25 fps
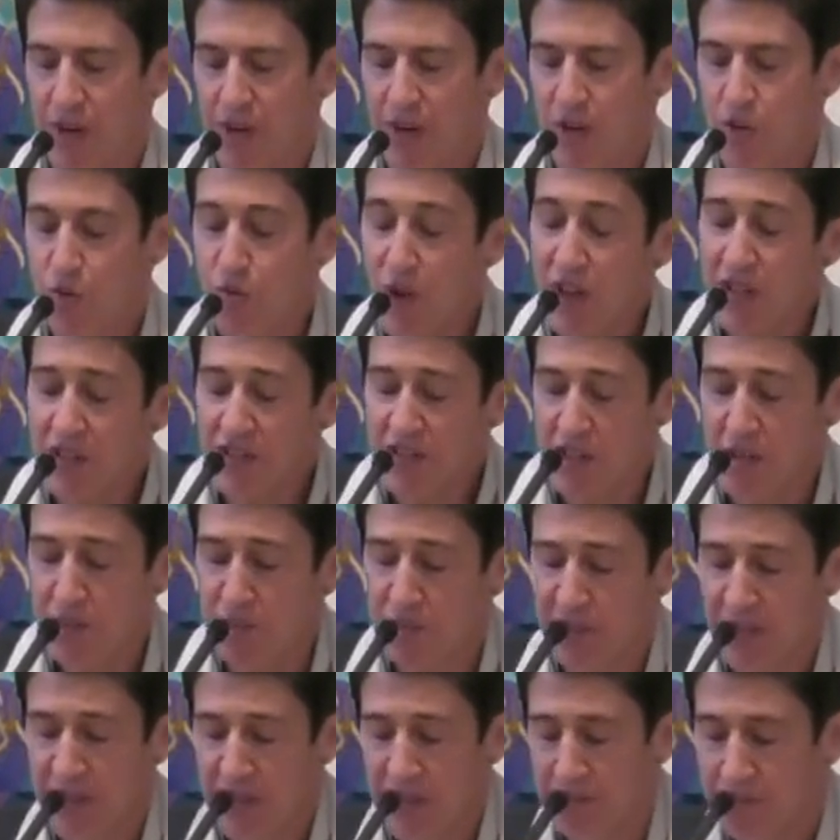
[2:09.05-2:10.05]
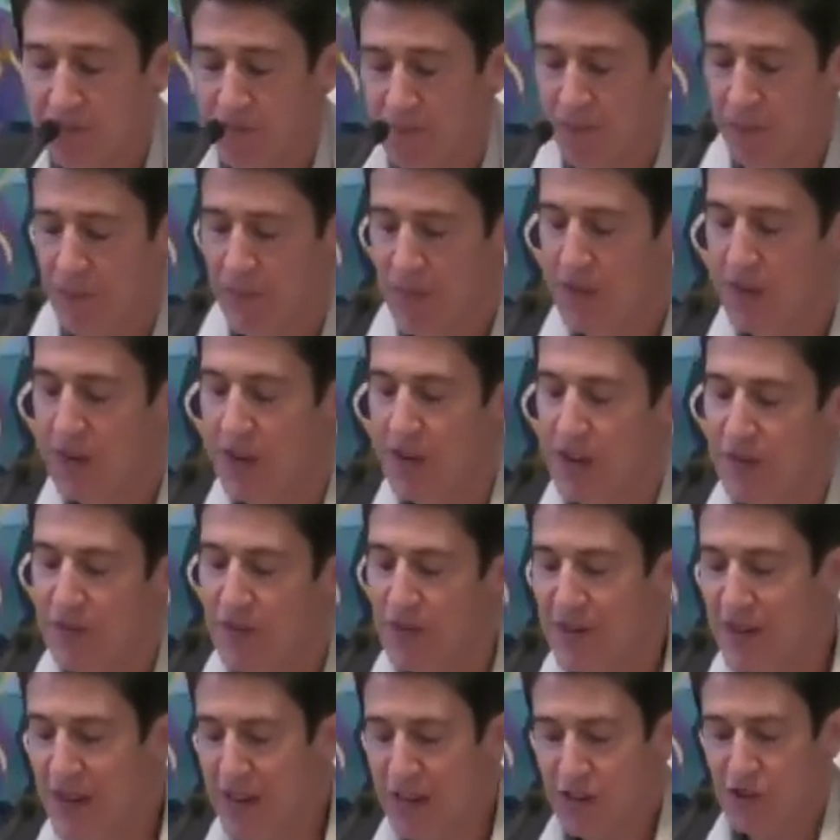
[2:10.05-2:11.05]
It read simply, in
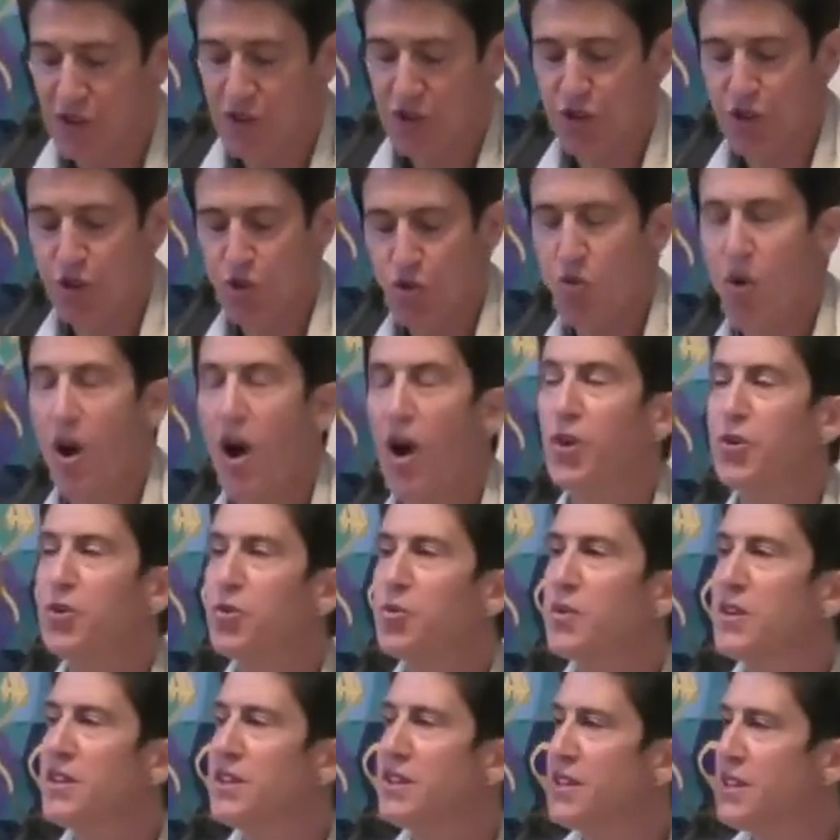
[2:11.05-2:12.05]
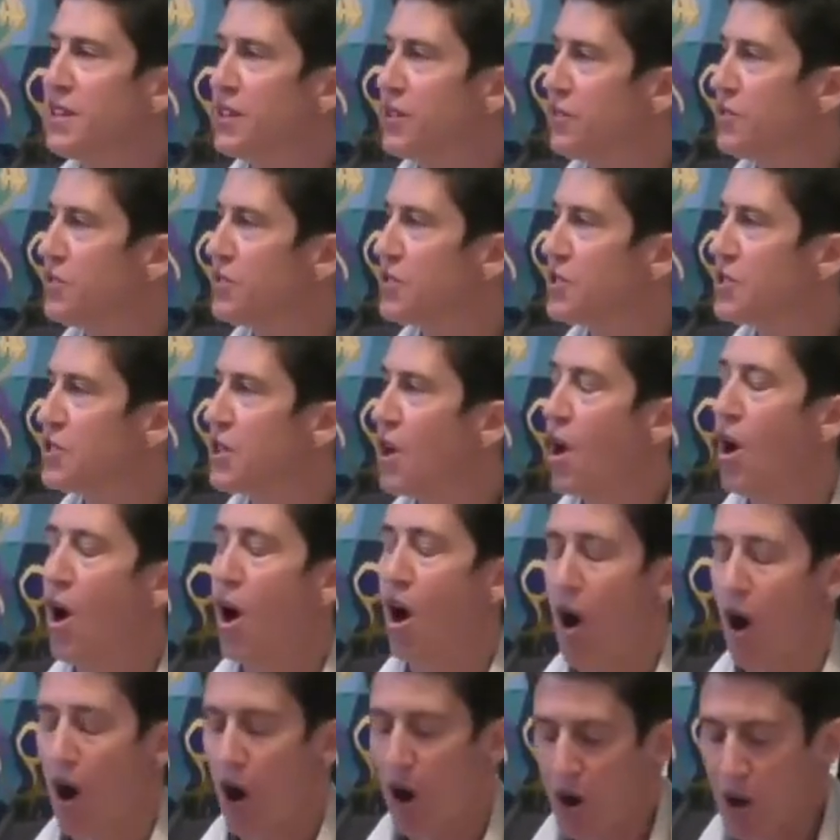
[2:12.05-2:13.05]
the next 200 years,
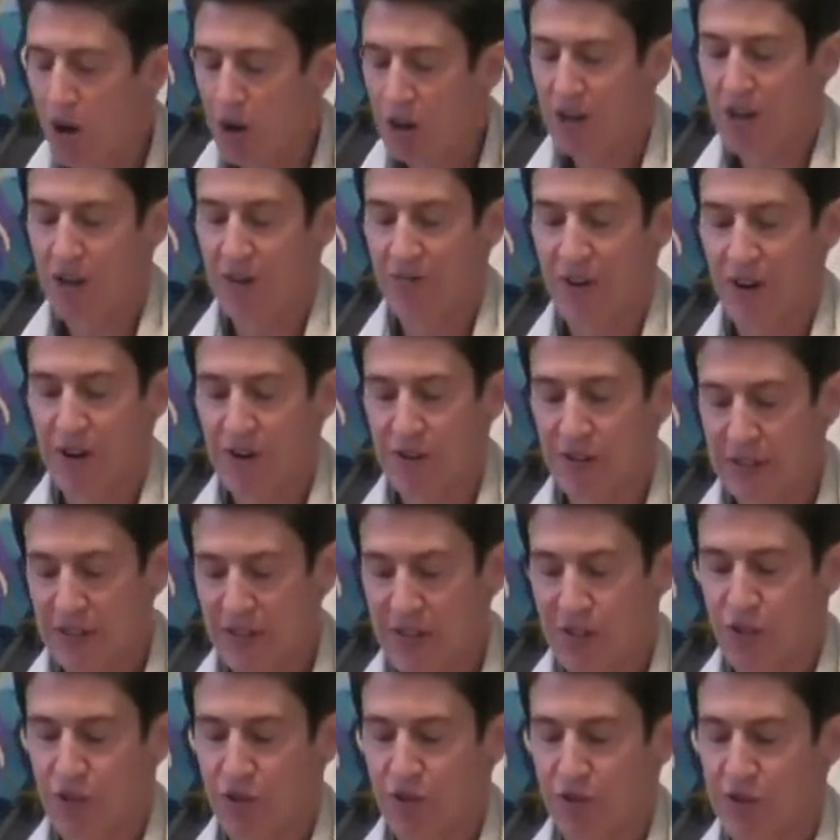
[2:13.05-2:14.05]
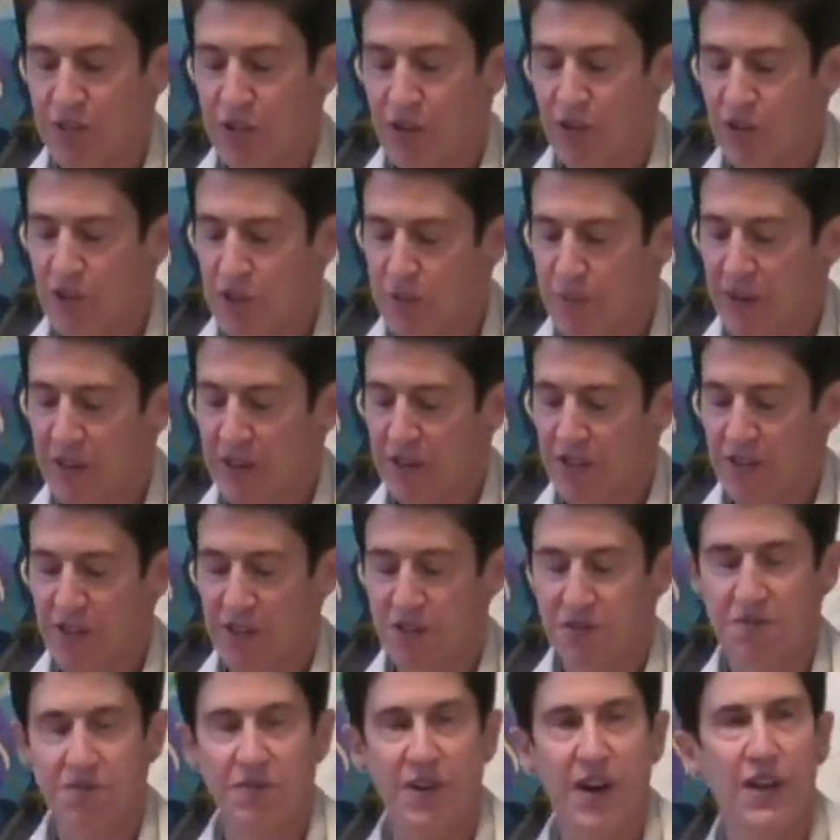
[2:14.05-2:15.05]
all of our glaciers are expected
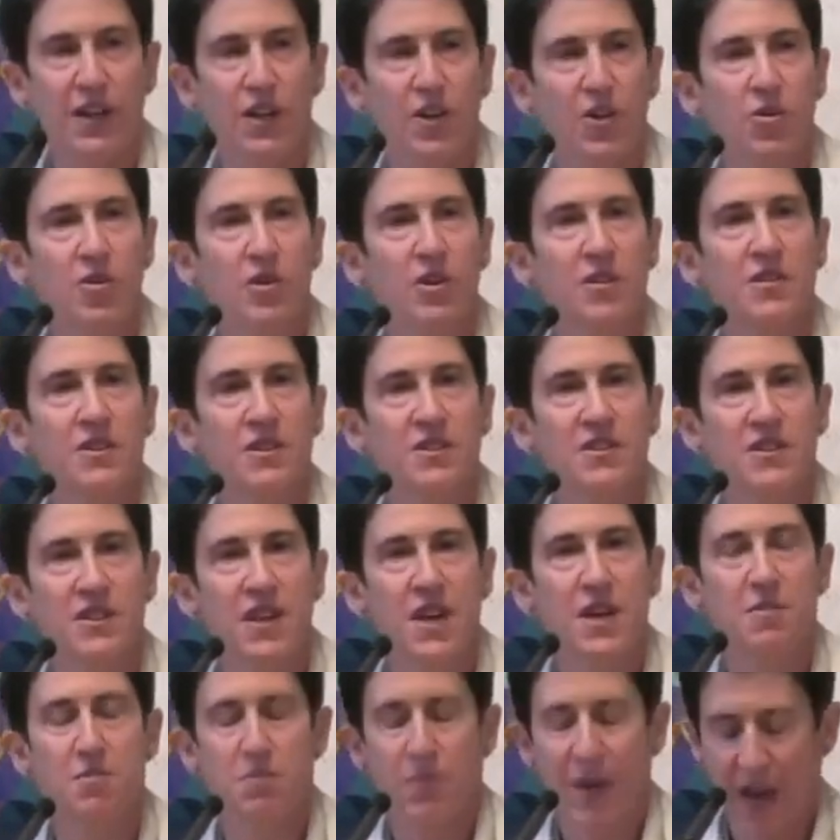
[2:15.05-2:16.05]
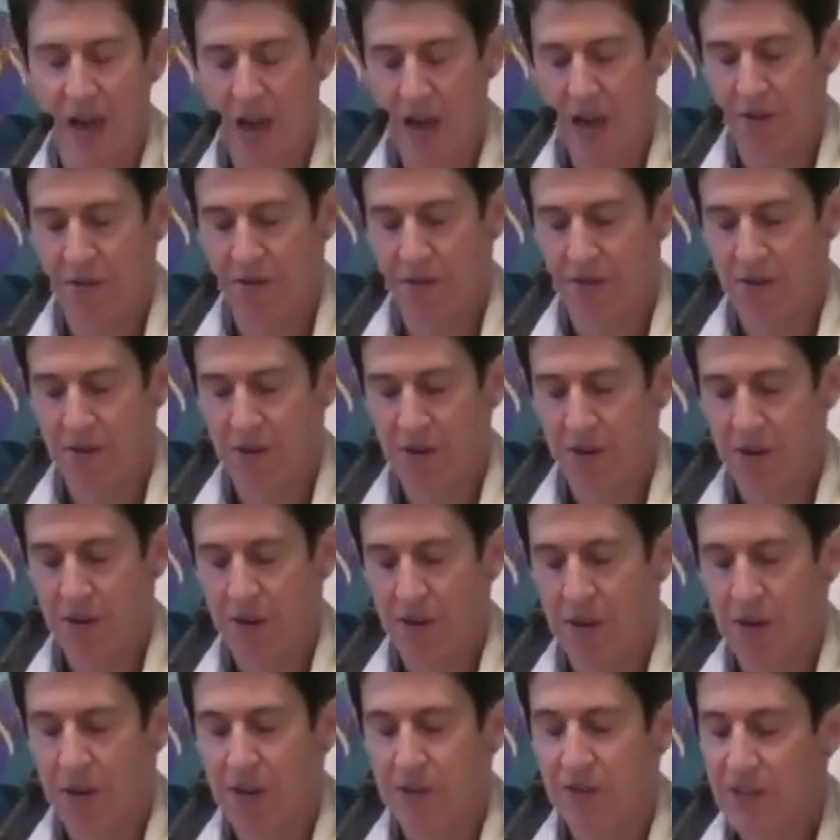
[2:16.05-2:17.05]
to follow the same path.
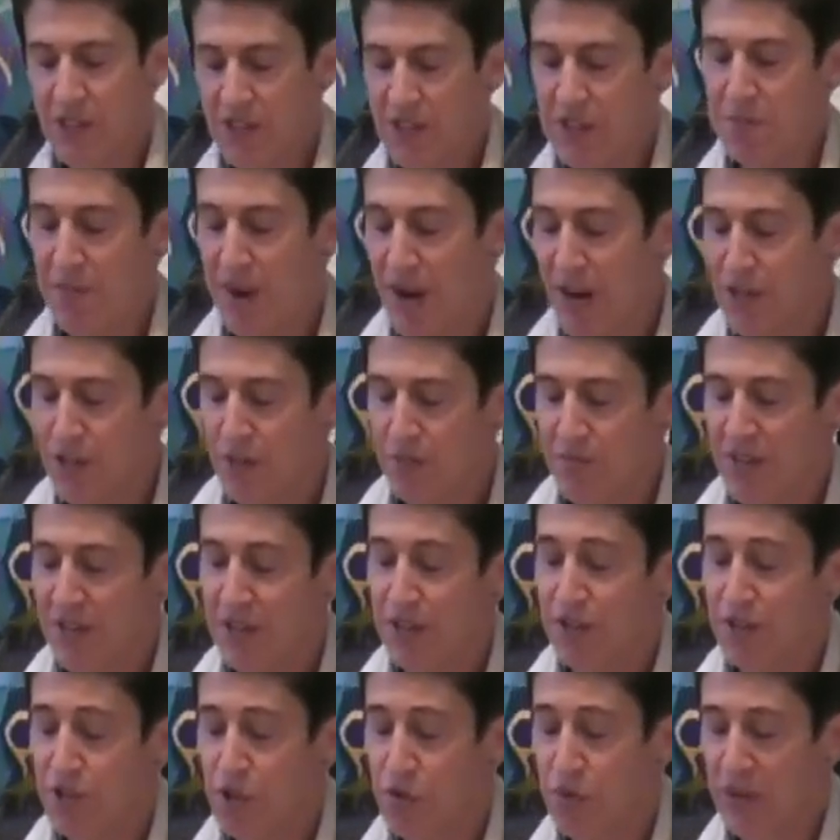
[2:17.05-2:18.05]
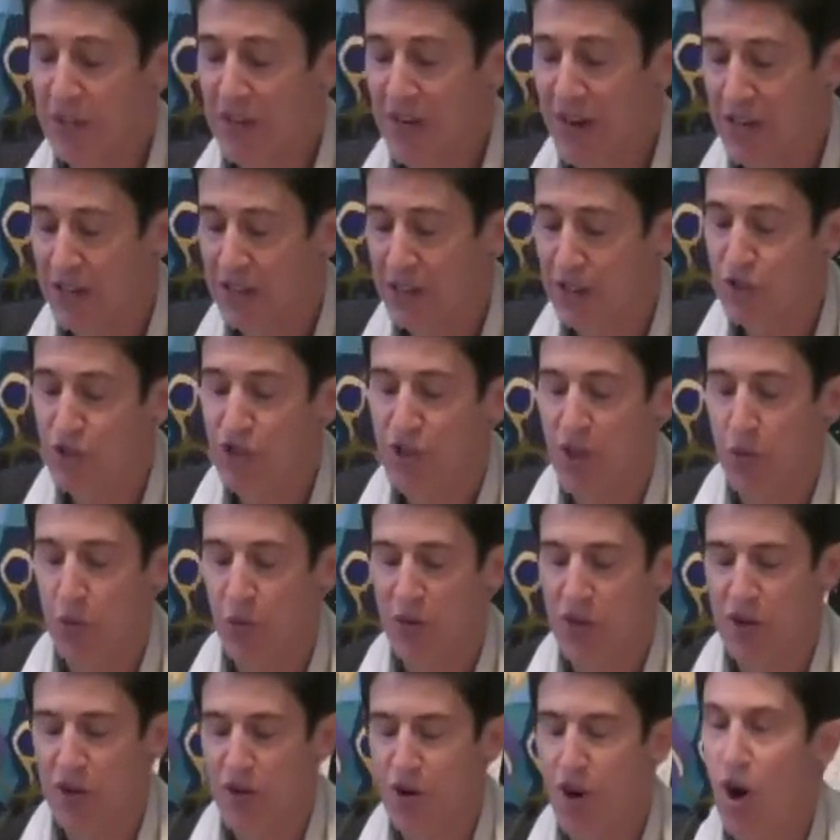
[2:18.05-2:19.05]
This monument is to acknowledge that
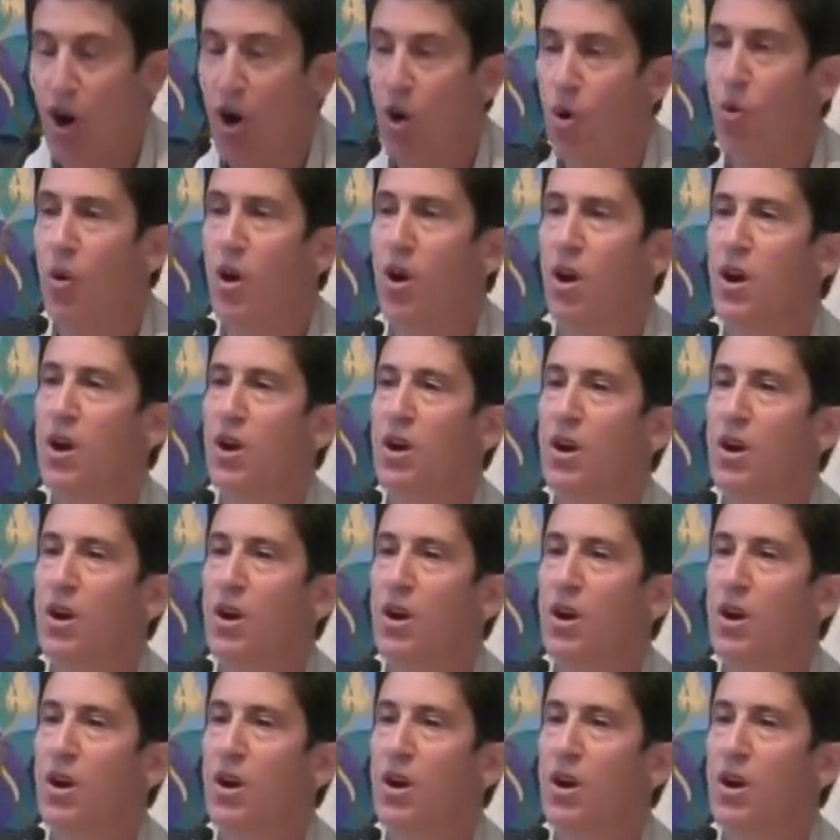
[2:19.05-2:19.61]
we know